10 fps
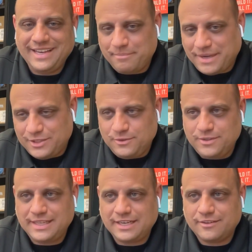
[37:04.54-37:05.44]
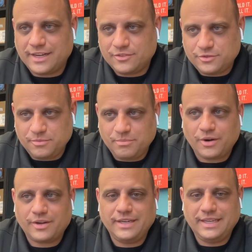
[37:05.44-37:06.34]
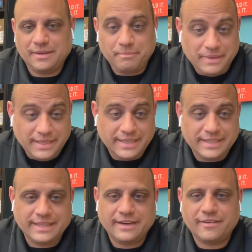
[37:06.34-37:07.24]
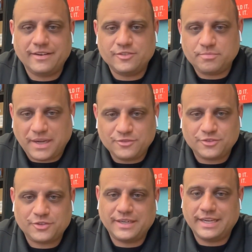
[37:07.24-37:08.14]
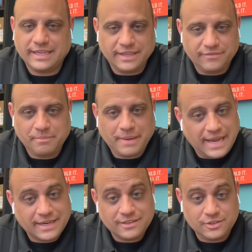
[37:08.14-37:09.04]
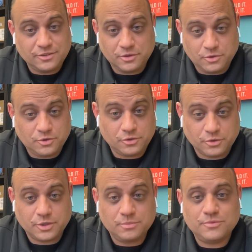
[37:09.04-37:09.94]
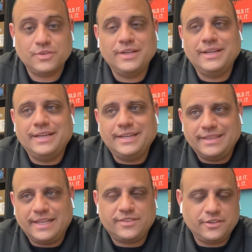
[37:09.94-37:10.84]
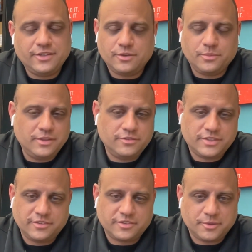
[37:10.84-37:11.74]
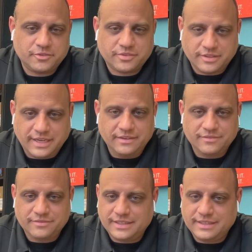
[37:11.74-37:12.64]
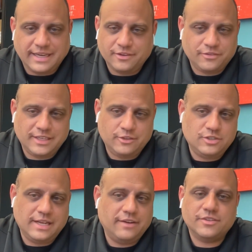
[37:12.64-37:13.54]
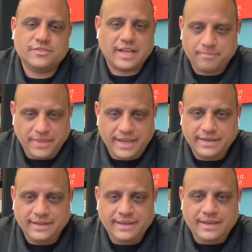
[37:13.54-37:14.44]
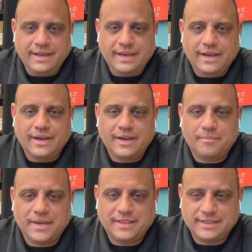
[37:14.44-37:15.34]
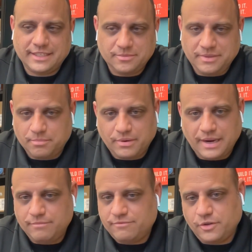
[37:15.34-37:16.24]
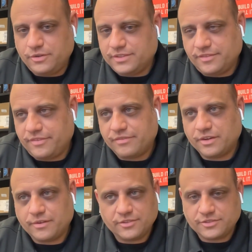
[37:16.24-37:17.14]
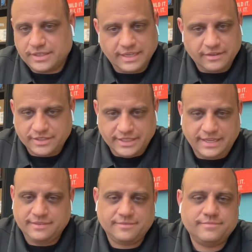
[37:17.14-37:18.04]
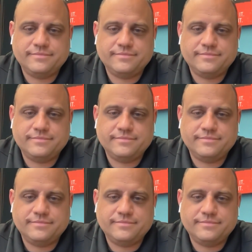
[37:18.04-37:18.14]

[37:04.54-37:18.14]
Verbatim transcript: And by doing that grassroots marketing and being there and sponsoring and giving back to your local groups, that's how you're going to win those customers for life. And I don't think you should ever stop that. Um, I think that should be a prime focus of every restaurant every day.